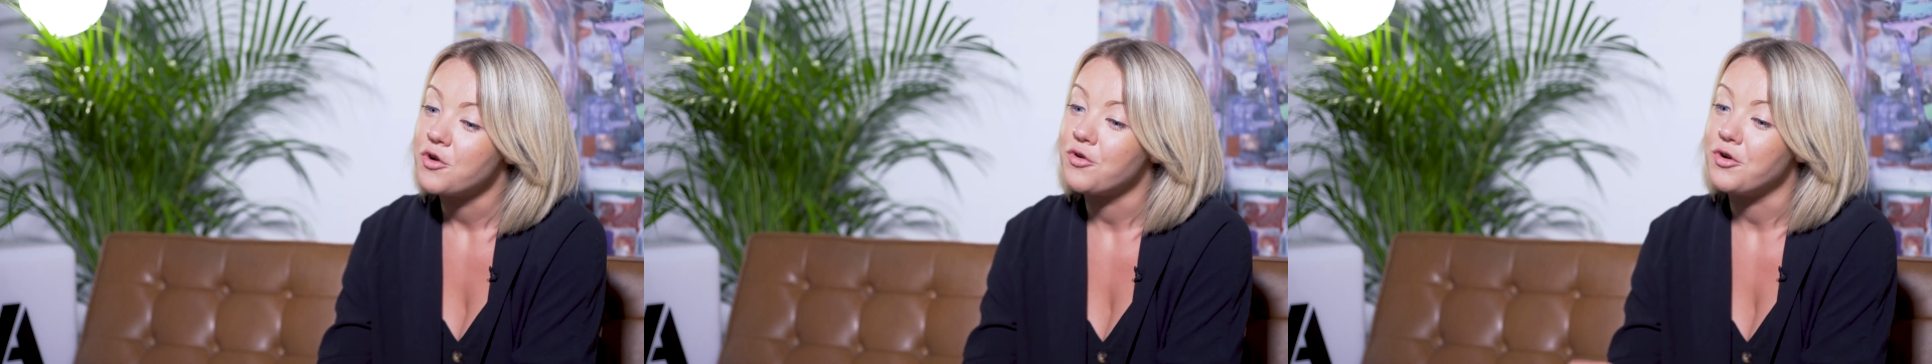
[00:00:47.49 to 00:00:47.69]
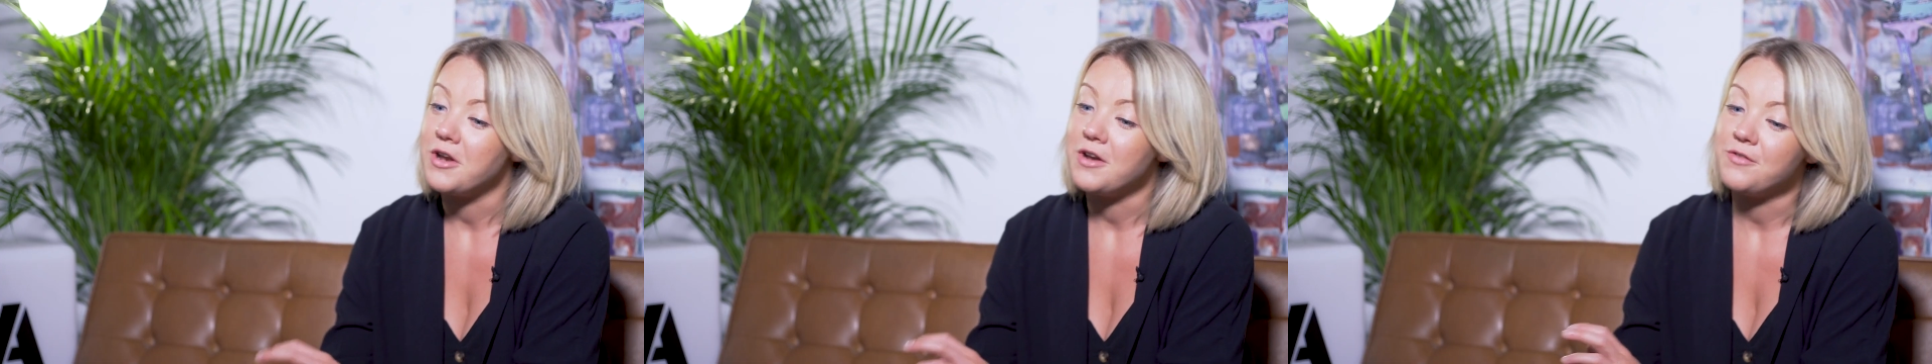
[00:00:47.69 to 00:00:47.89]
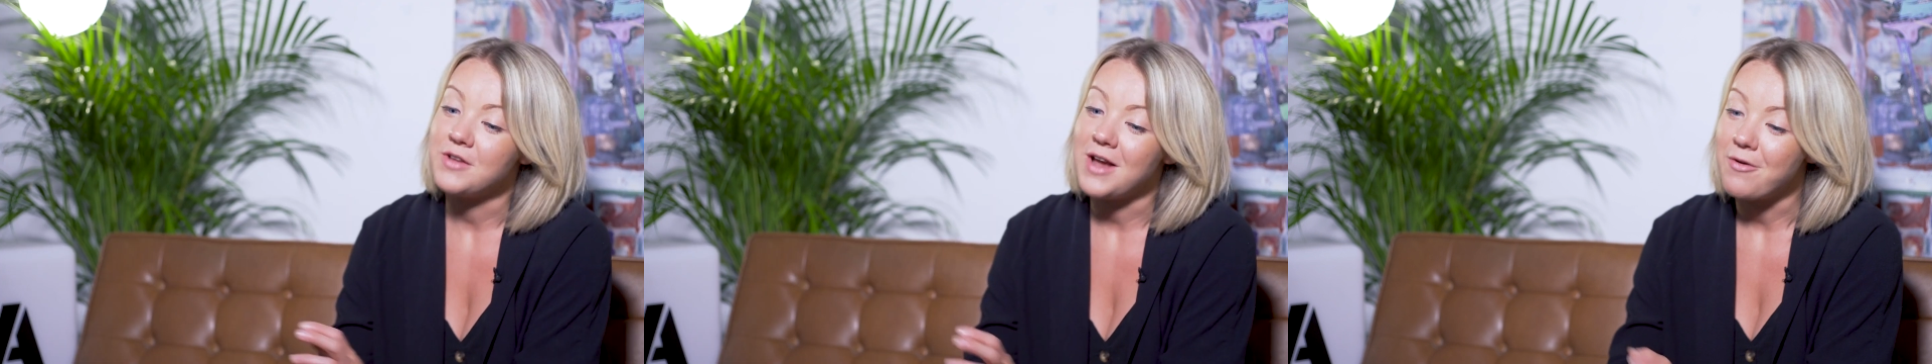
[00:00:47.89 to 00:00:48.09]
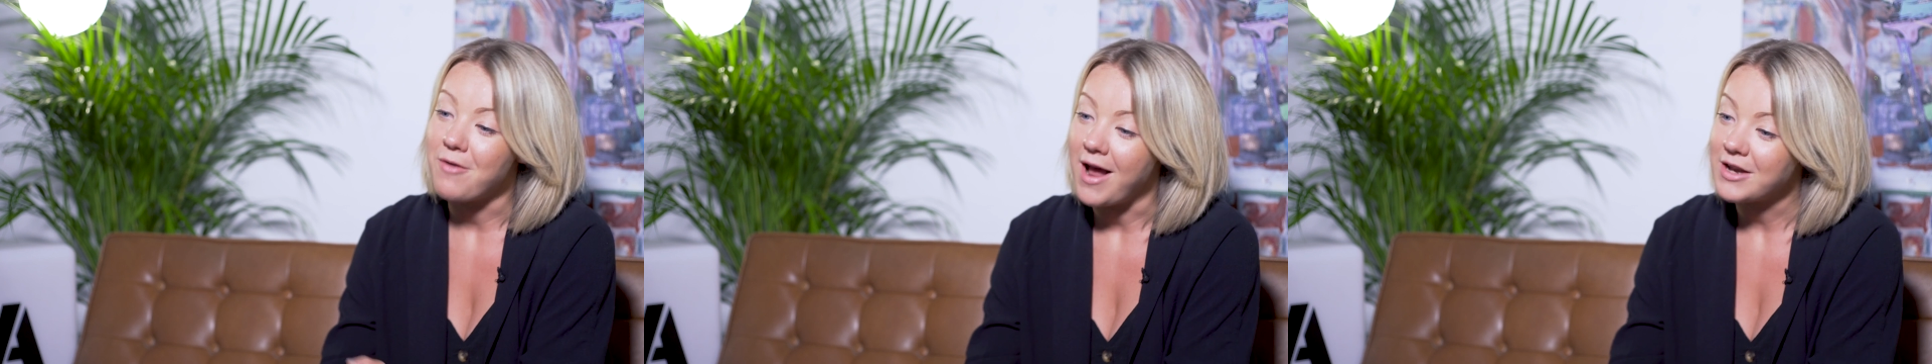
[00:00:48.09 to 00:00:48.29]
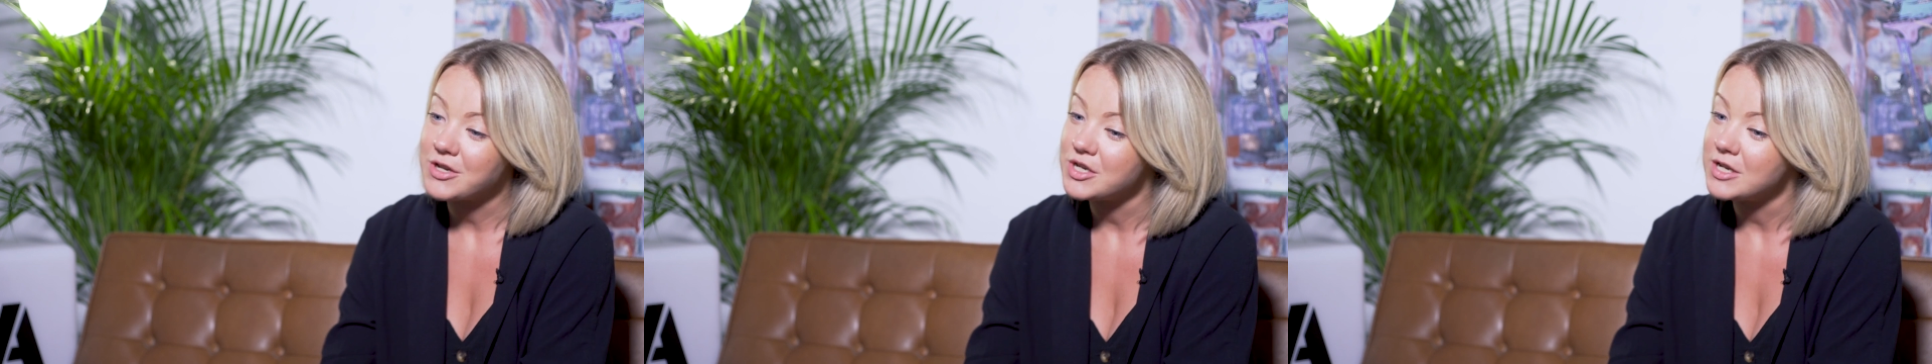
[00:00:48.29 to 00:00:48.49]
creative
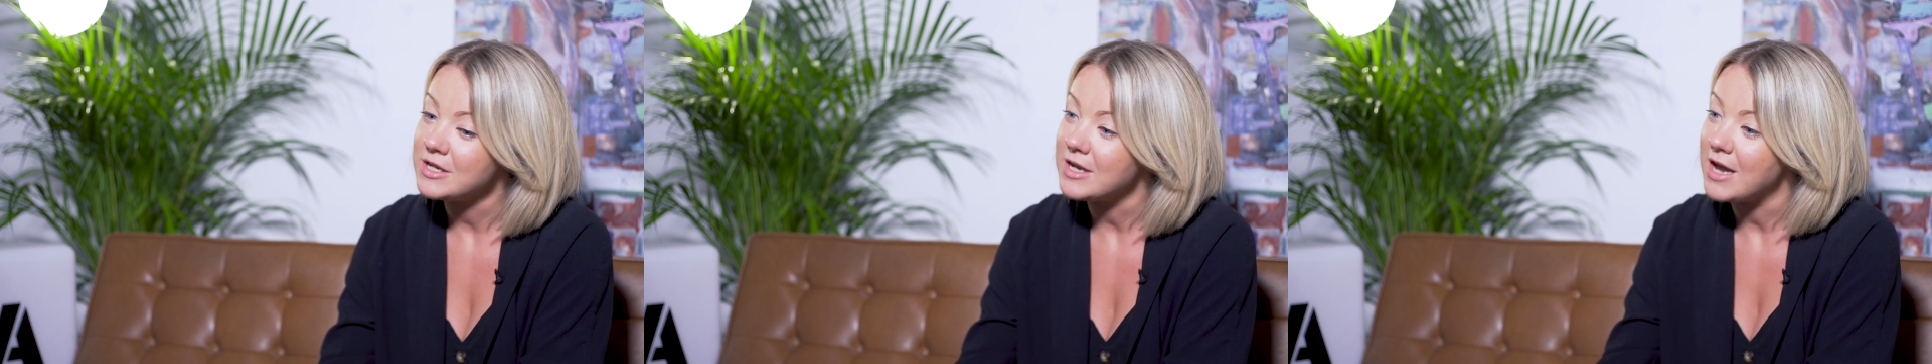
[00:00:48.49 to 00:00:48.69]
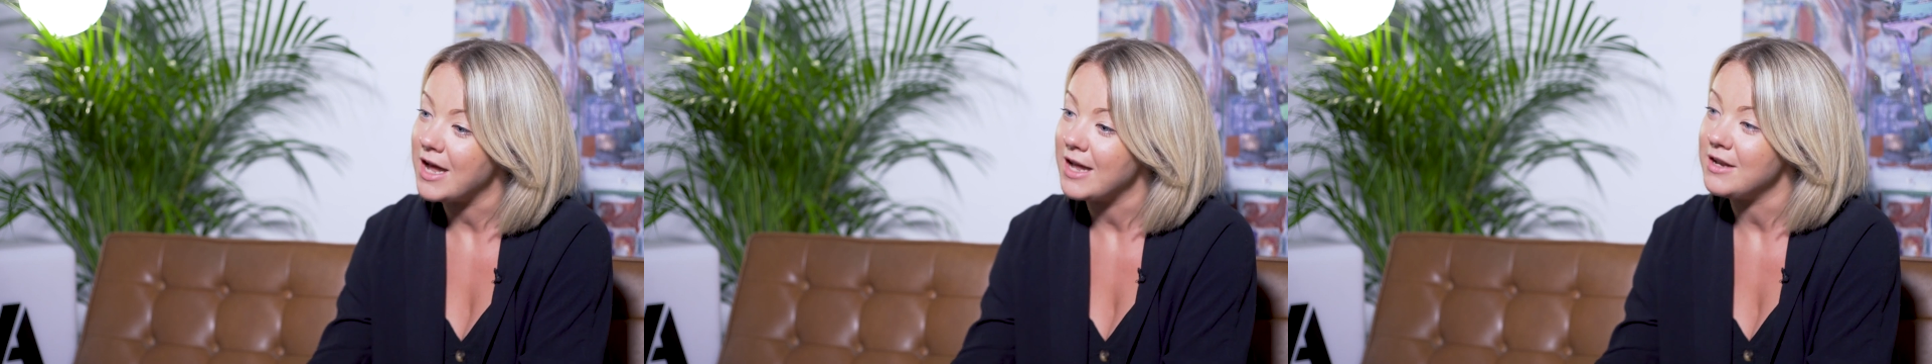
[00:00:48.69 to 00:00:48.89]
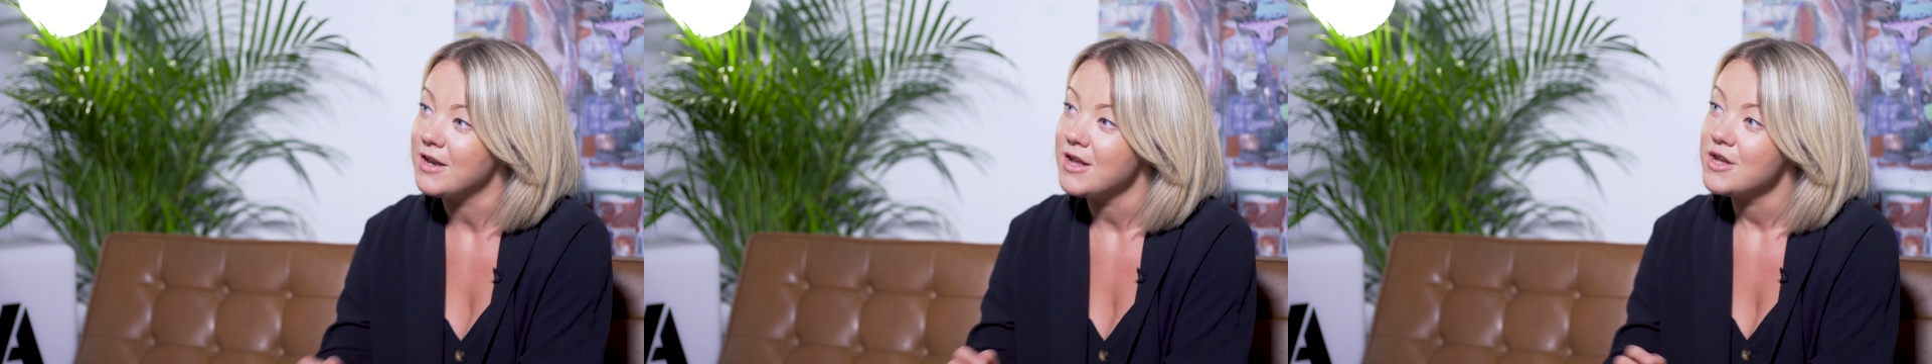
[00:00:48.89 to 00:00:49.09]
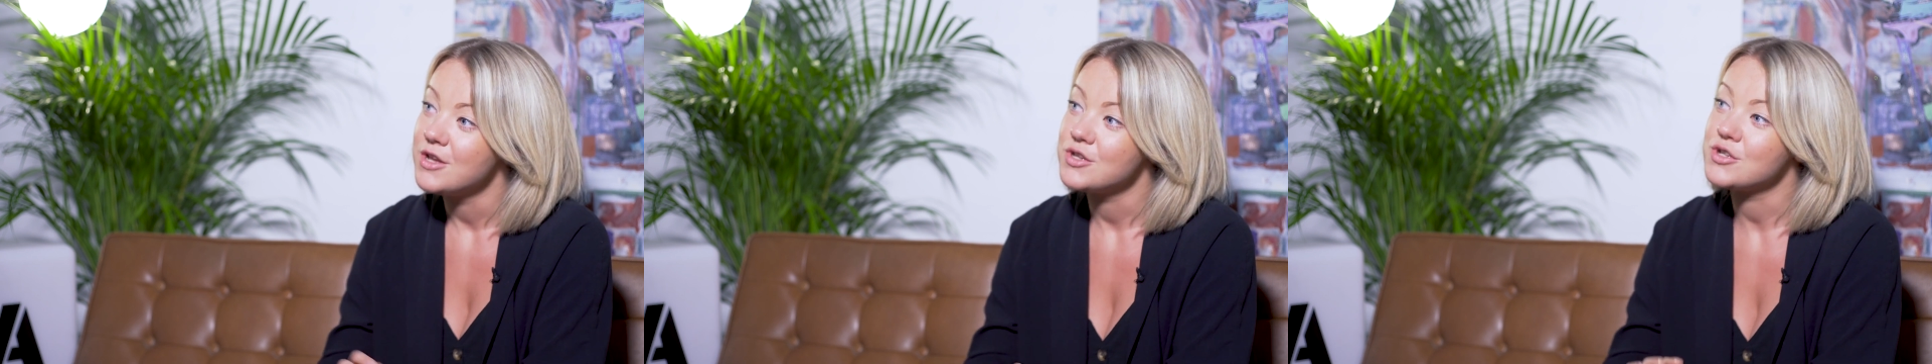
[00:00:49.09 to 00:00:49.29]
direction and